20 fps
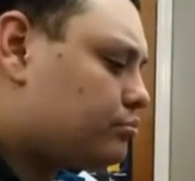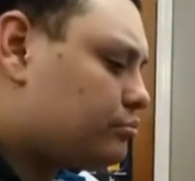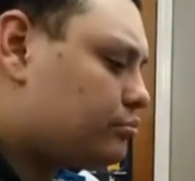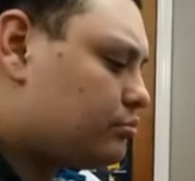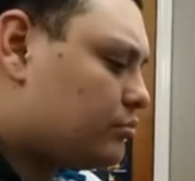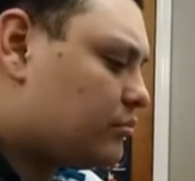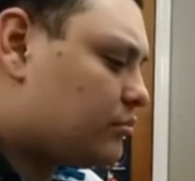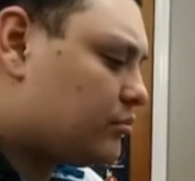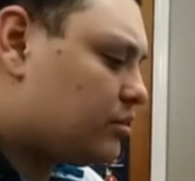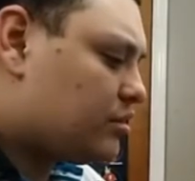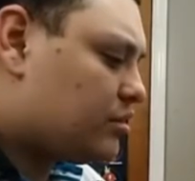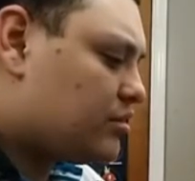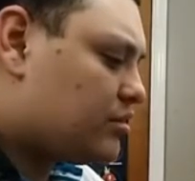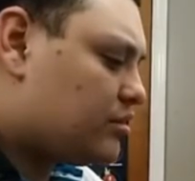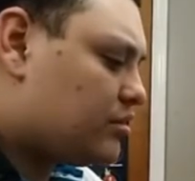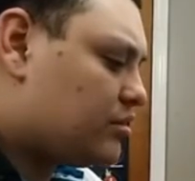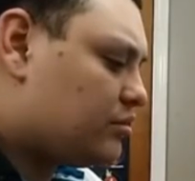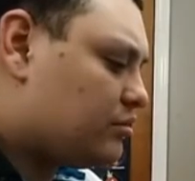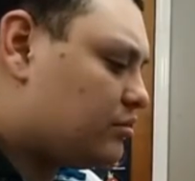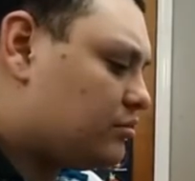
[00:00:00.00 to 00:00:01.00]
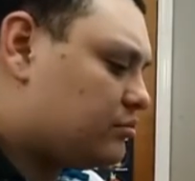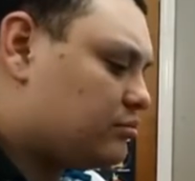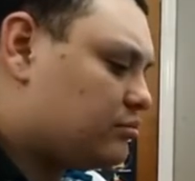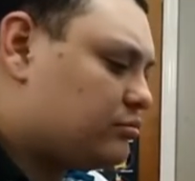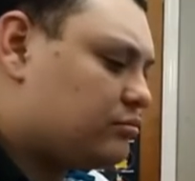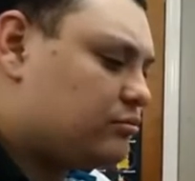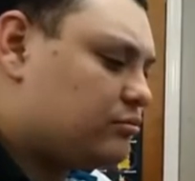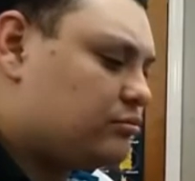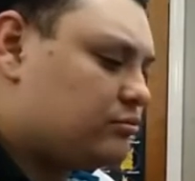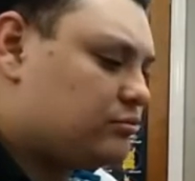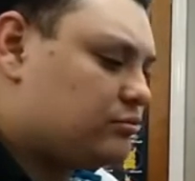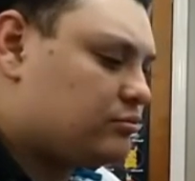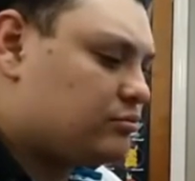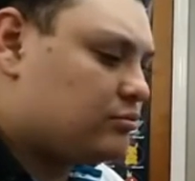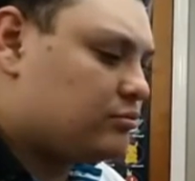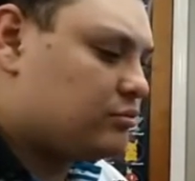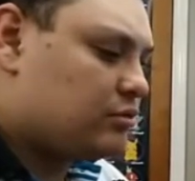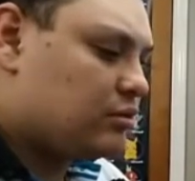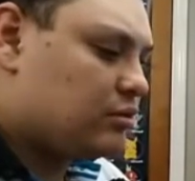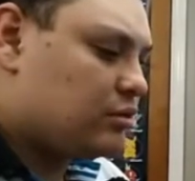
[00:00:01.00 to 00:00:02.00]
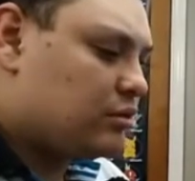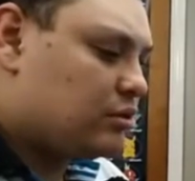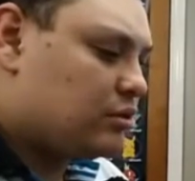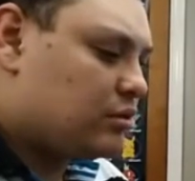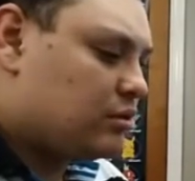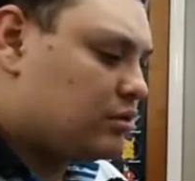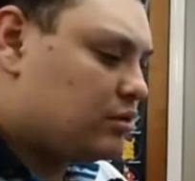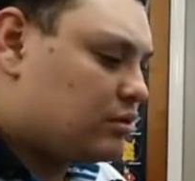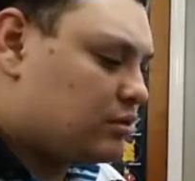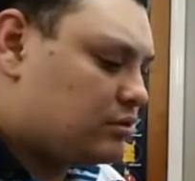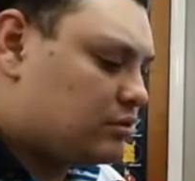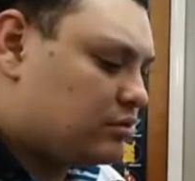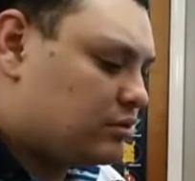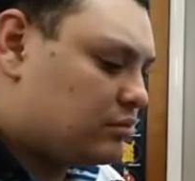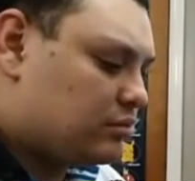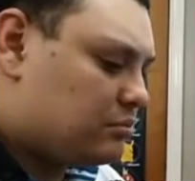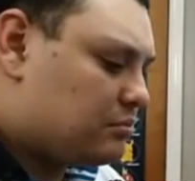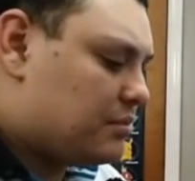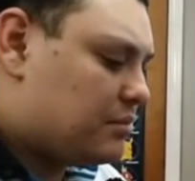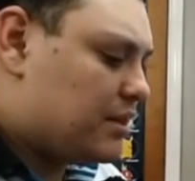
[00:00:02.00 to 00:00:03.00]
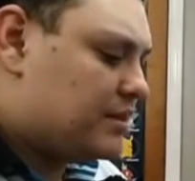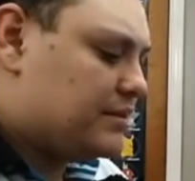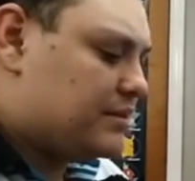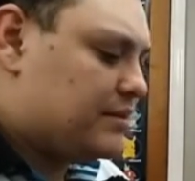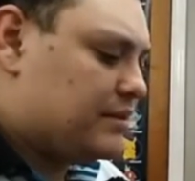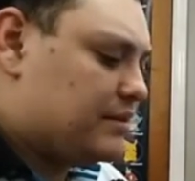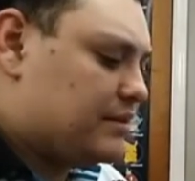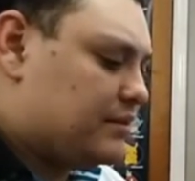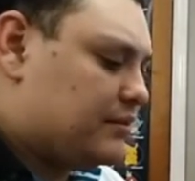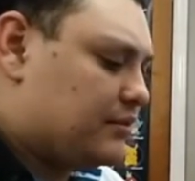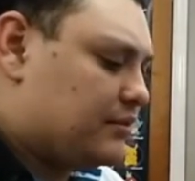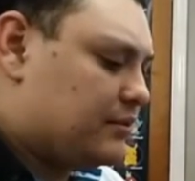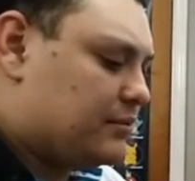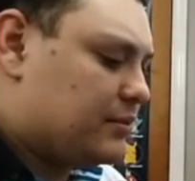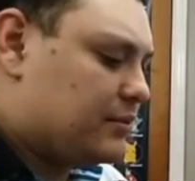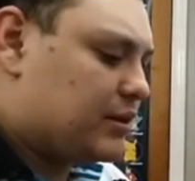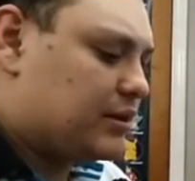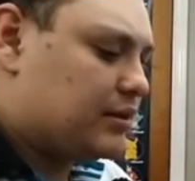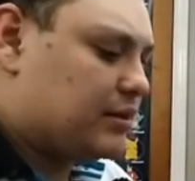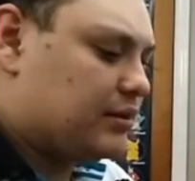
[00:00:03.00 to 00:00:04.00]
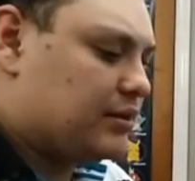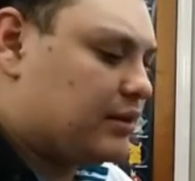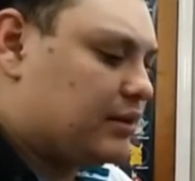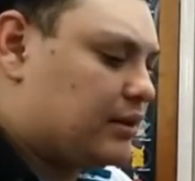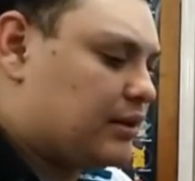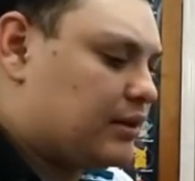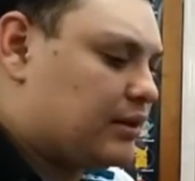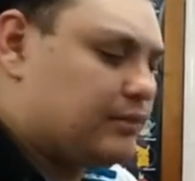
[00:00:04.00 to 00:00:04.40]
looks a little messy, I'm not gonna lie.